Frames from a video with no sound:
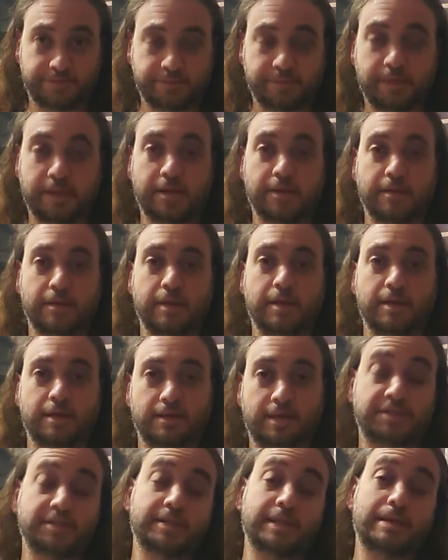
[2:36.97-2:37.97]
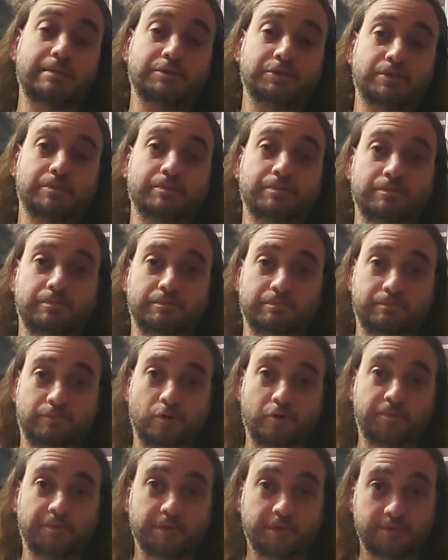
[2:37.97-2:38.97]
Now, that's a name that should
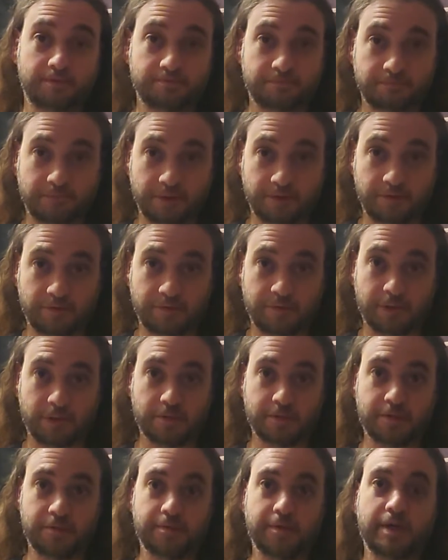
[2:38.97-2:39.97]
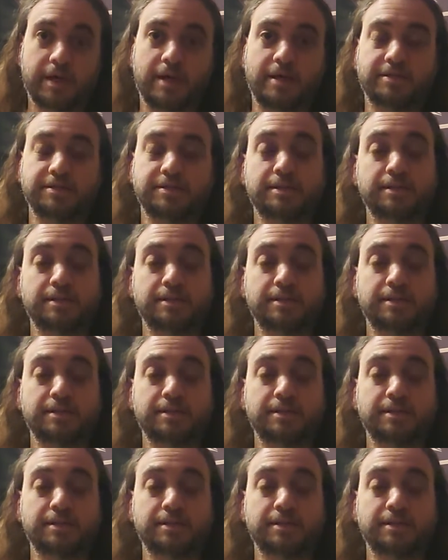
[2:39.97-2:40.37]
hopefully be familiar to you guys.